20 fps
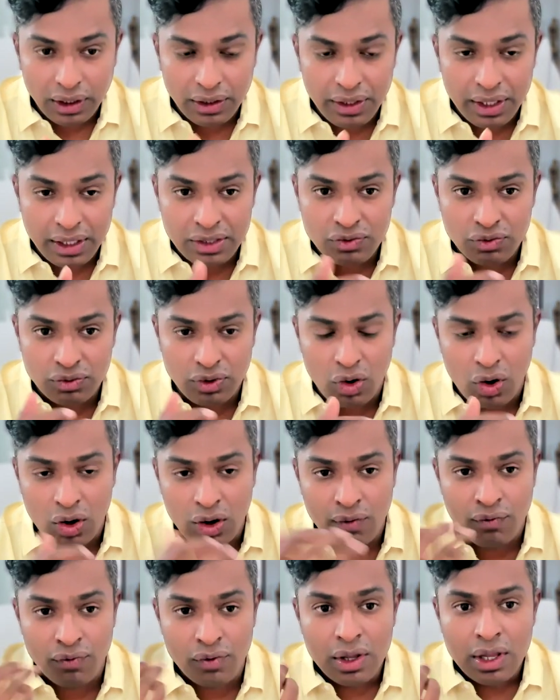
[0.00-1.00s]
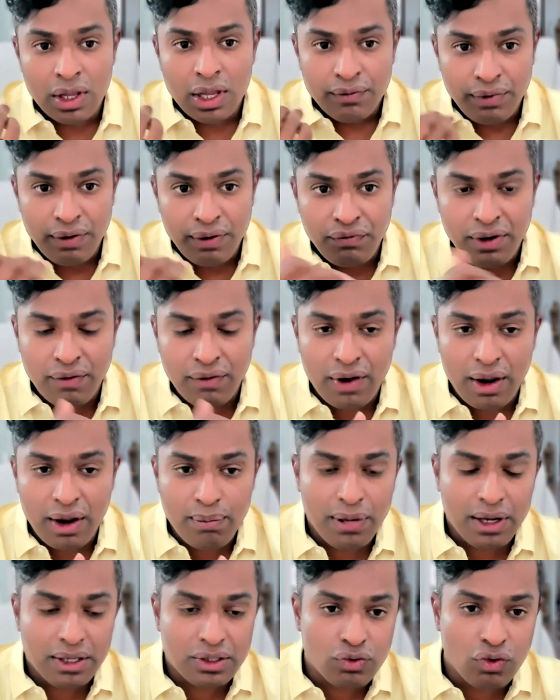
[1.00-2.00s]
There is a lot of 55
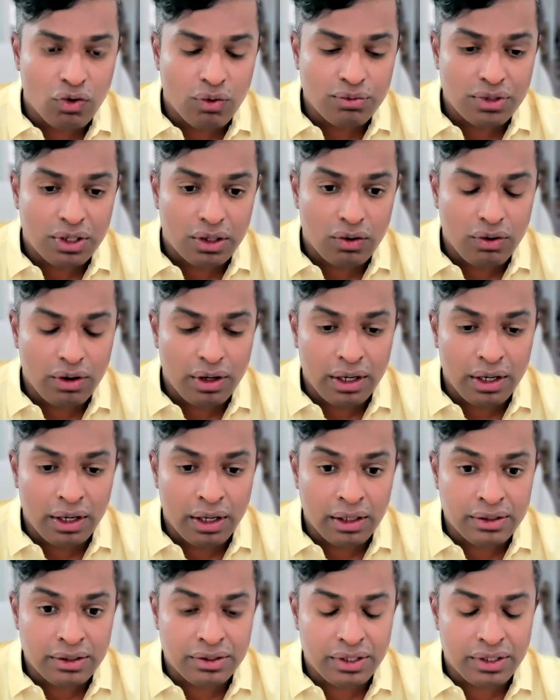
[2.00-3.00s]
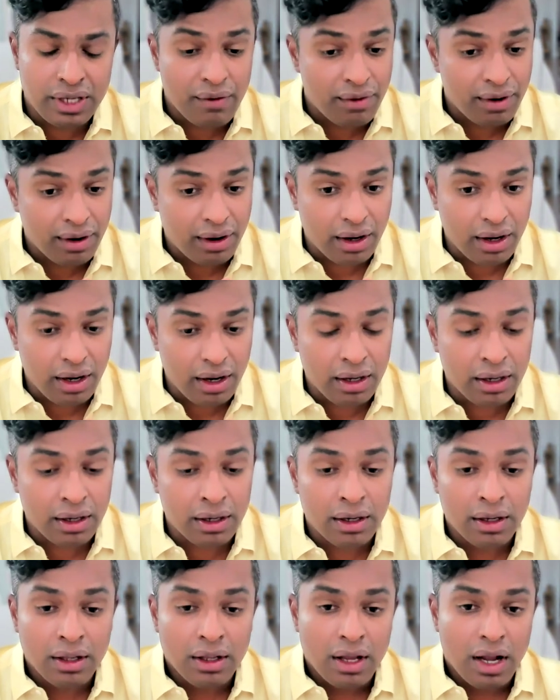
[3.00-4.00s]
plus homes around in
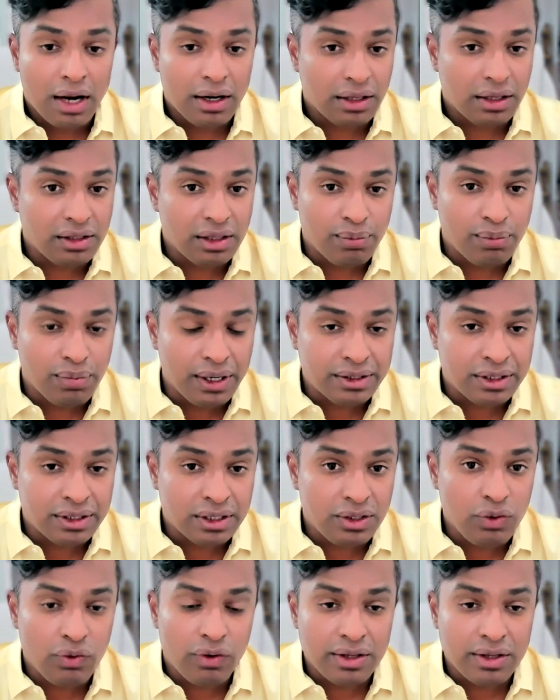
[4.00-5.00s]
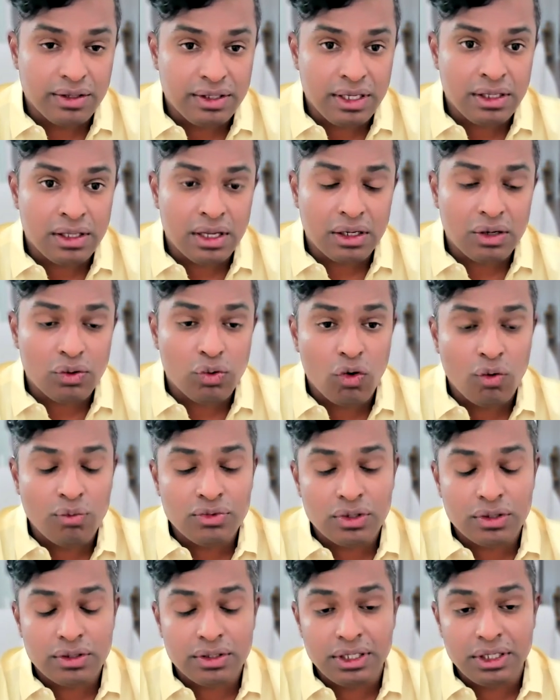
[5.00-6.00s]
Evergreen and other places. You can see that
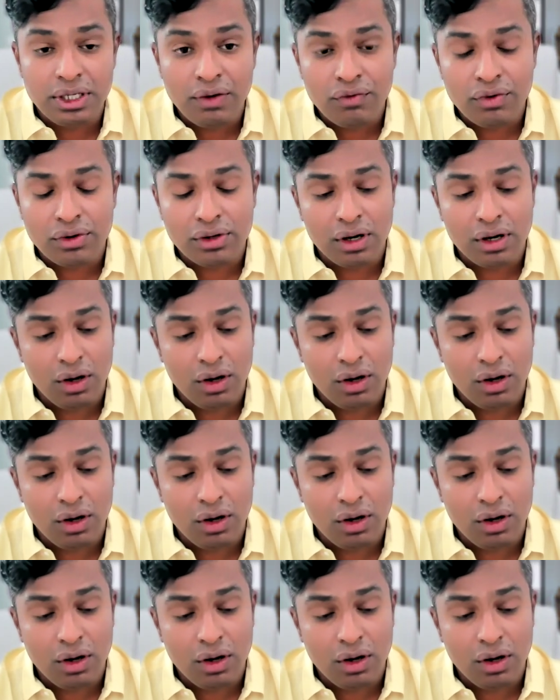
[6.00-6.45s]
homes are sitting for